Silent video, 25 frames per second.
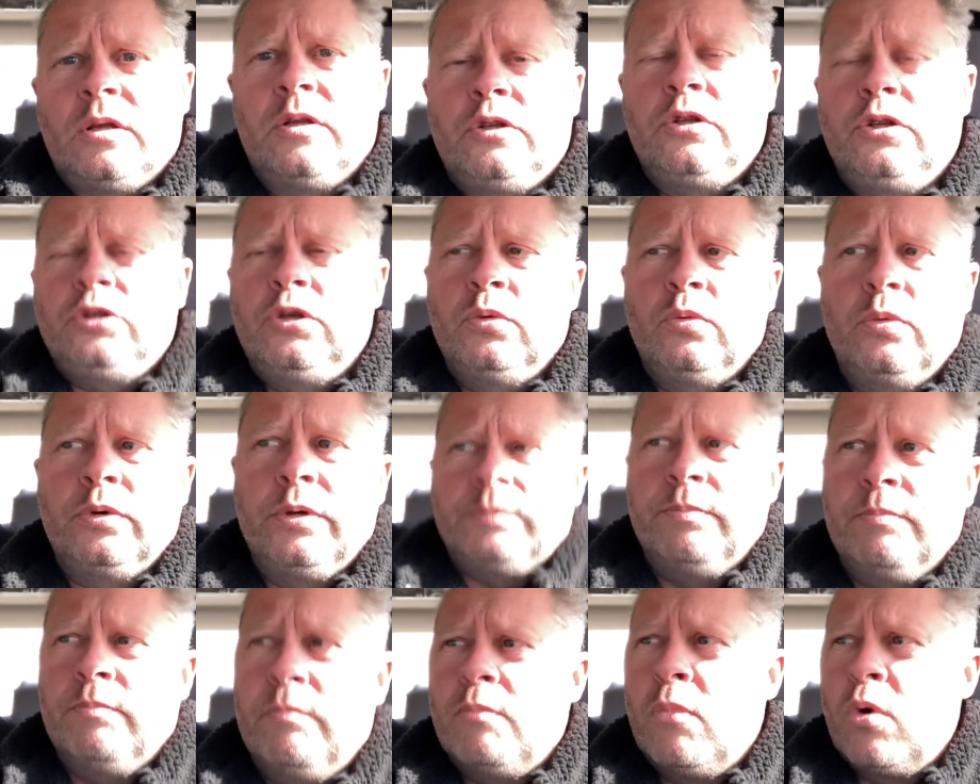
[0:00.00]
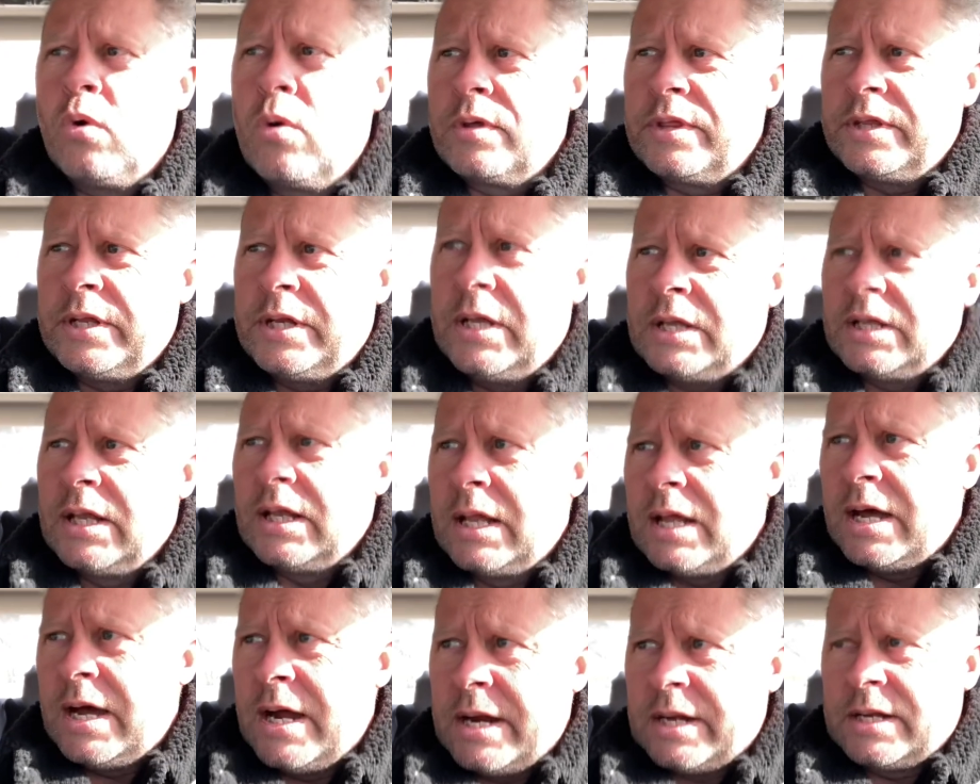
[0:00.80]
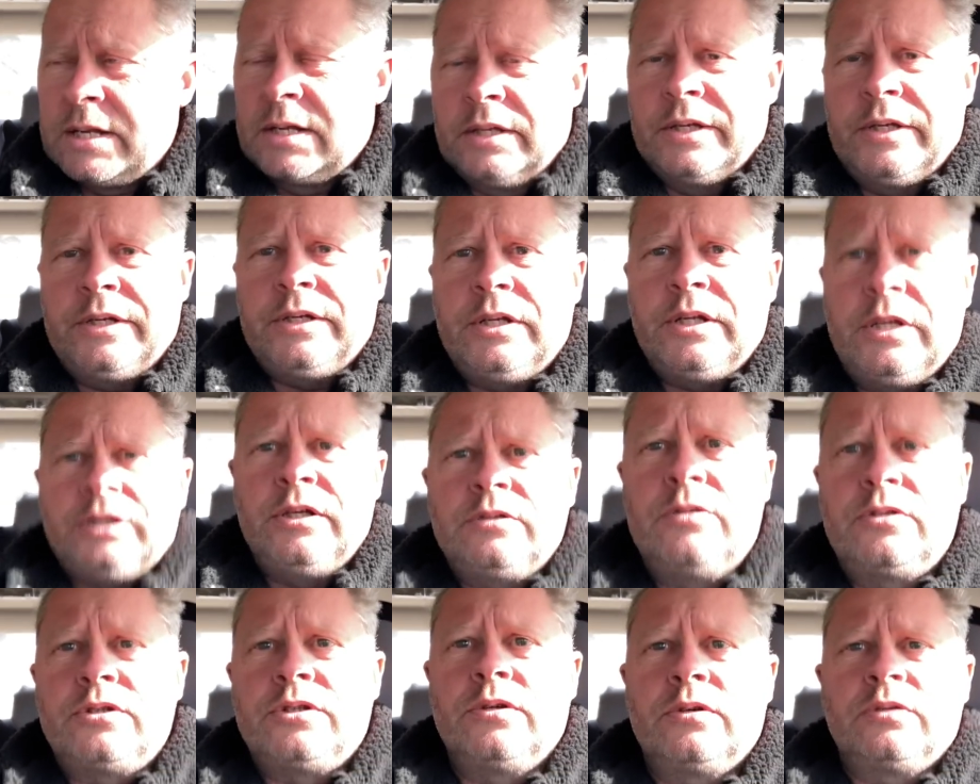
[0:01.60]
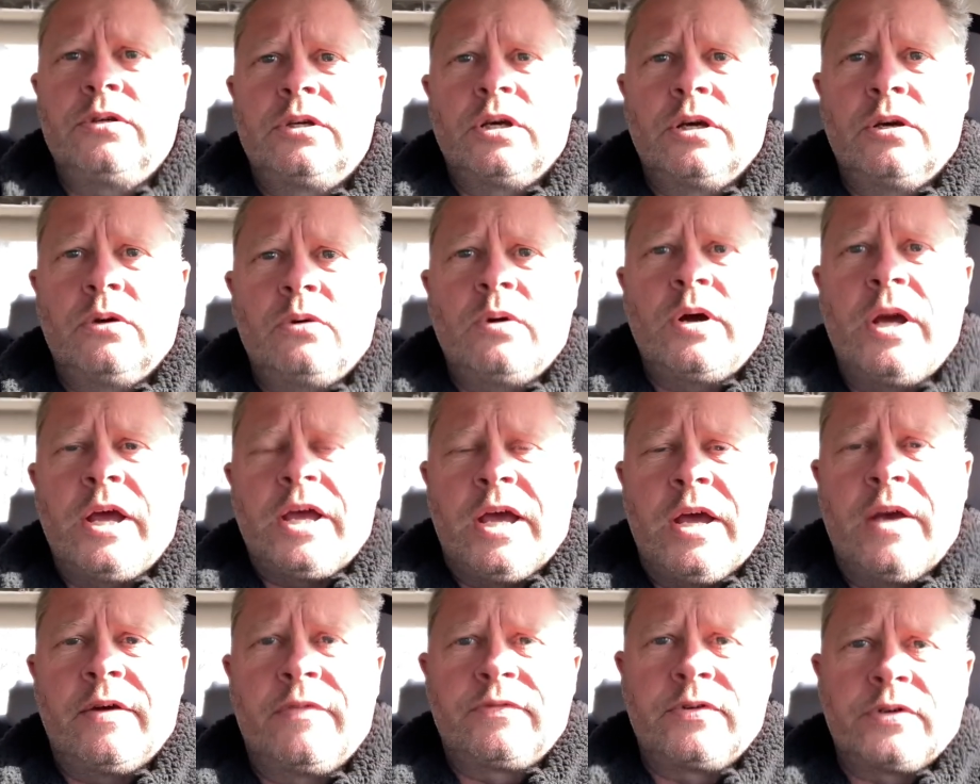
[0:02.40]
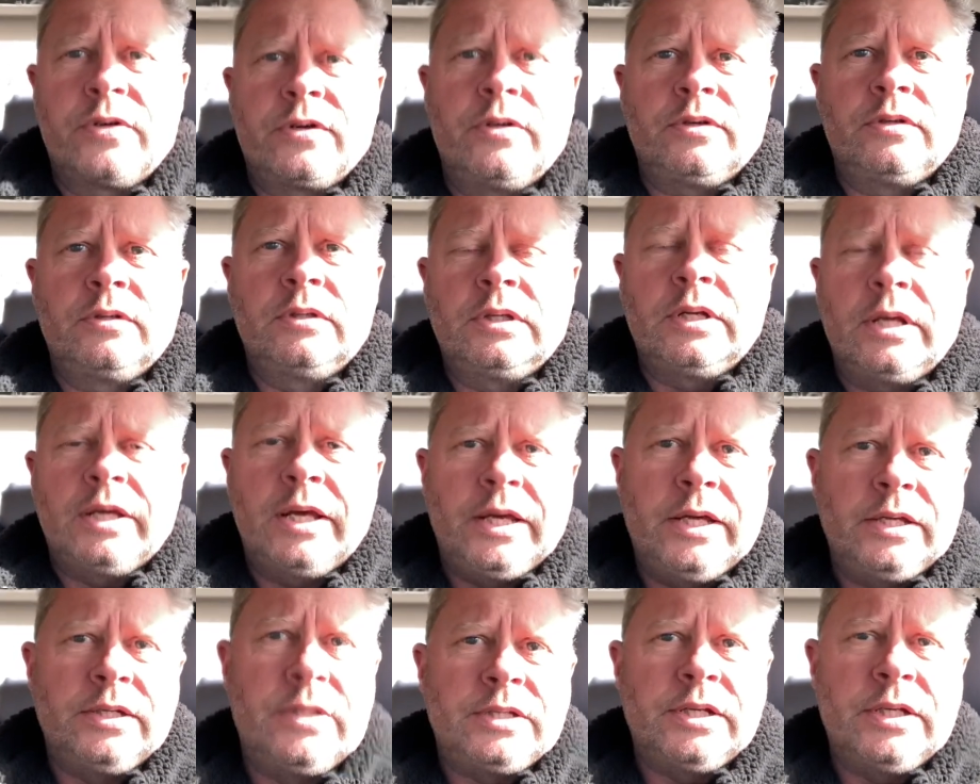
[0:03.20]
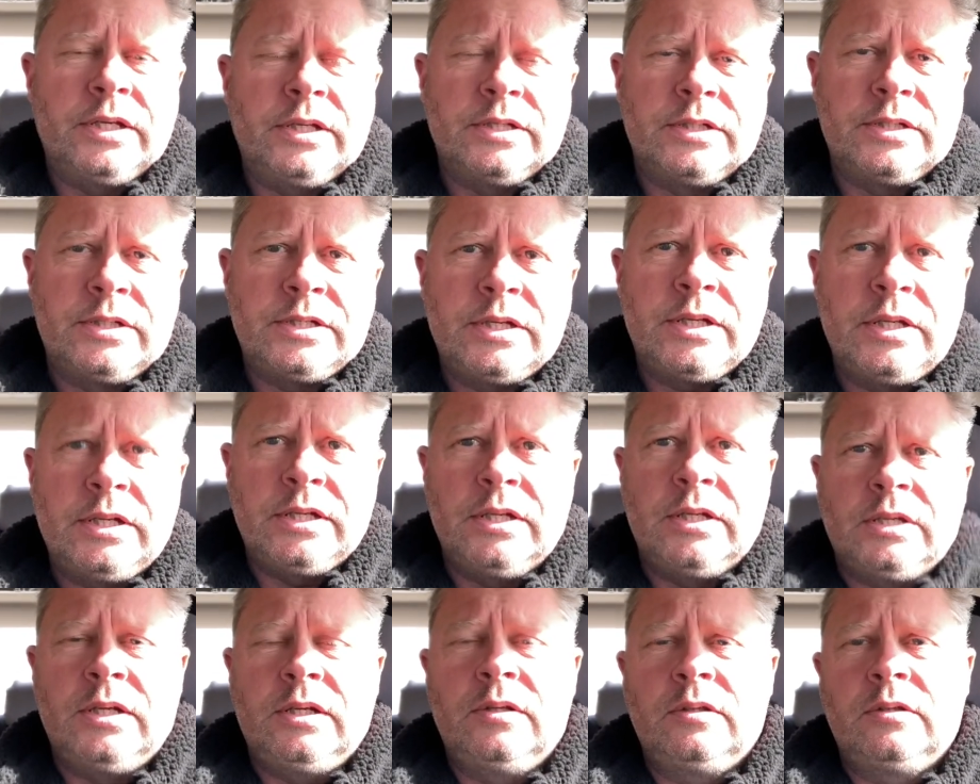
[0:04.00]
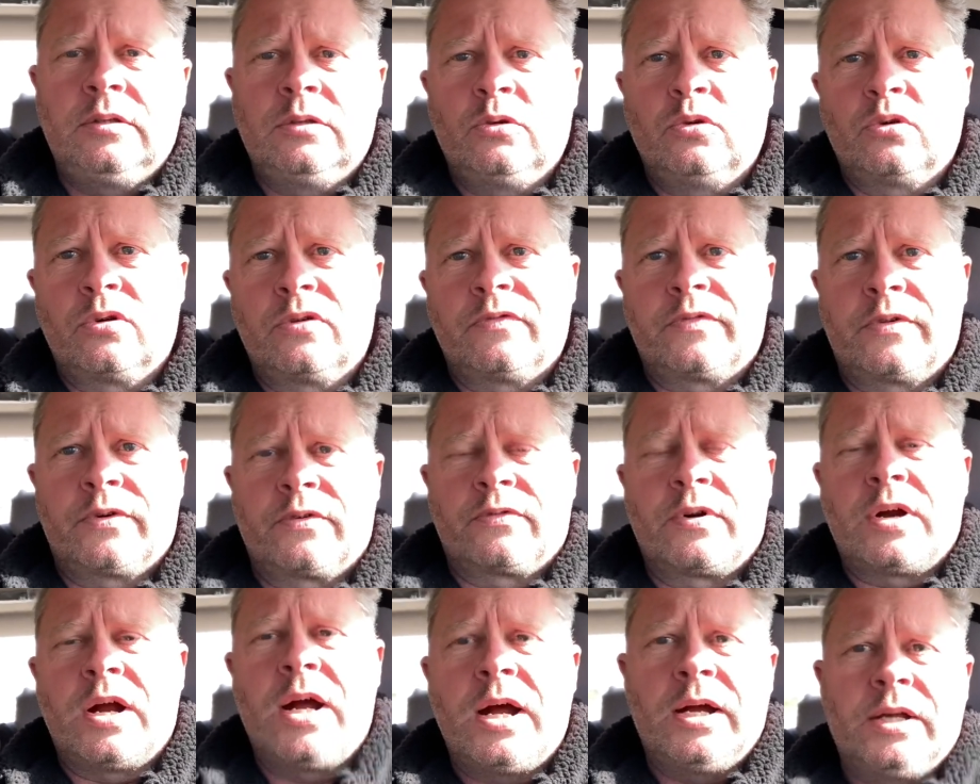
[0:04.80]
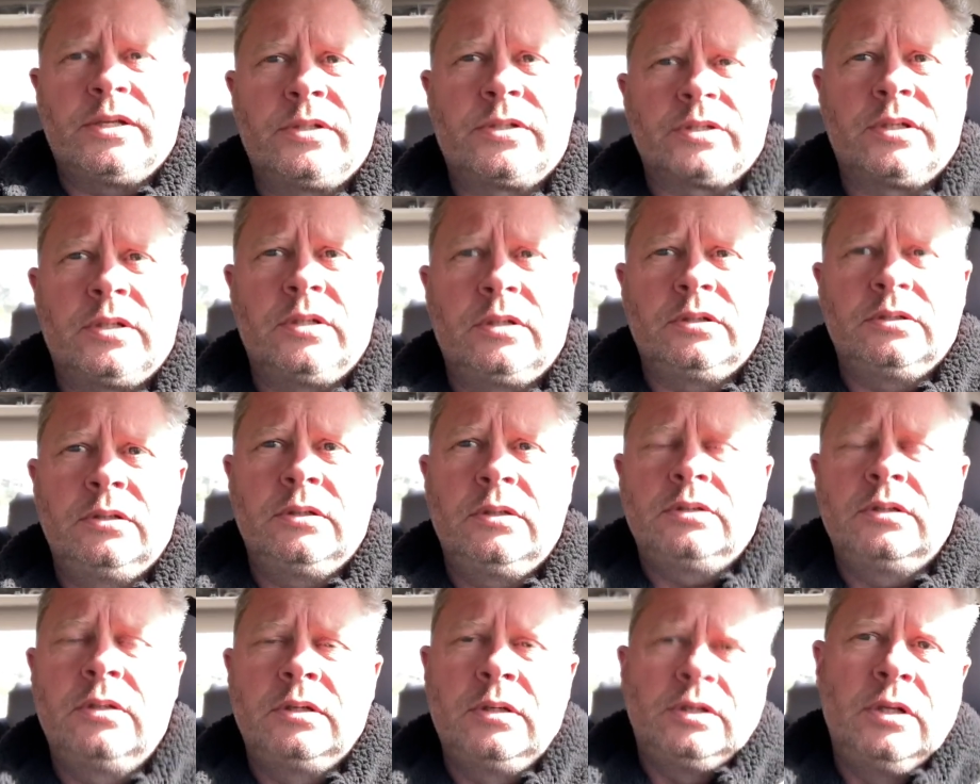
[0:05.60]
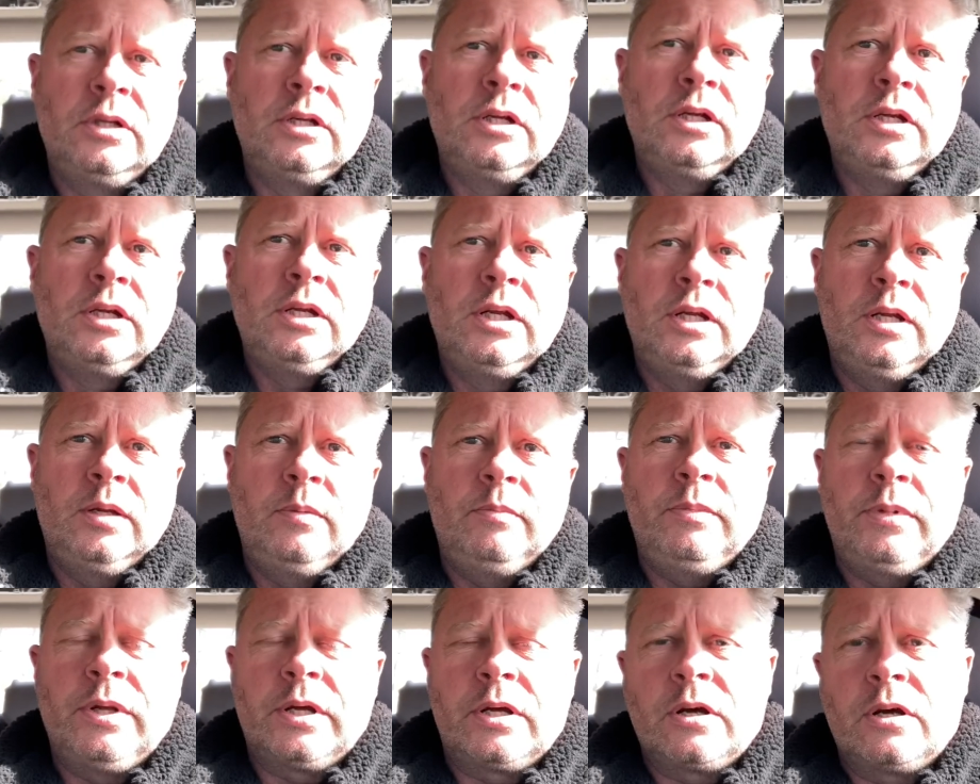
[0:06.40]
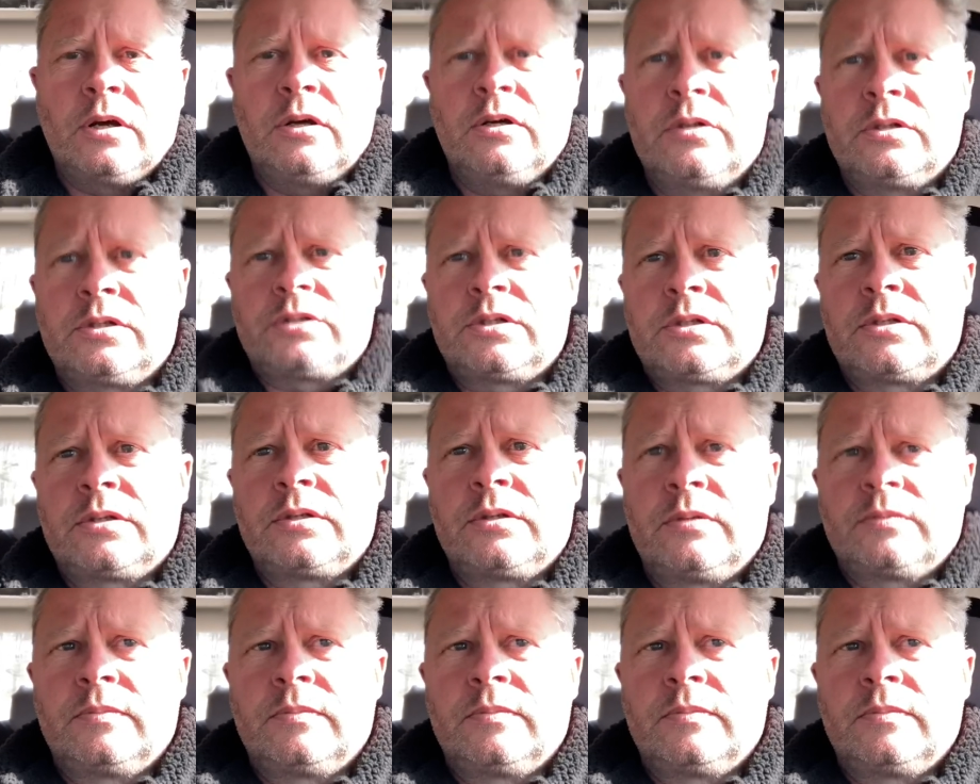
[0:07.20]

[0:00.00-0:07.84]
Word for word: you would more than likely need to go after AT&T or Verizon because